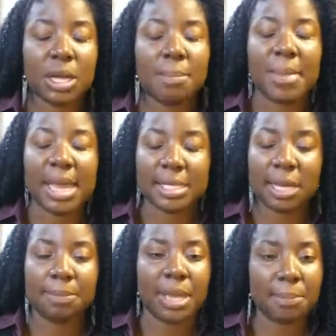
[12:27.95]

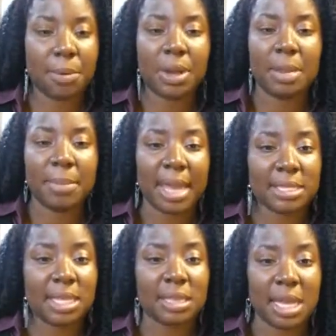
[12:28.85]
amazing people and
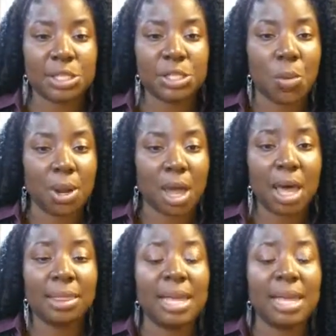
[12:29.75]
amazing things going on.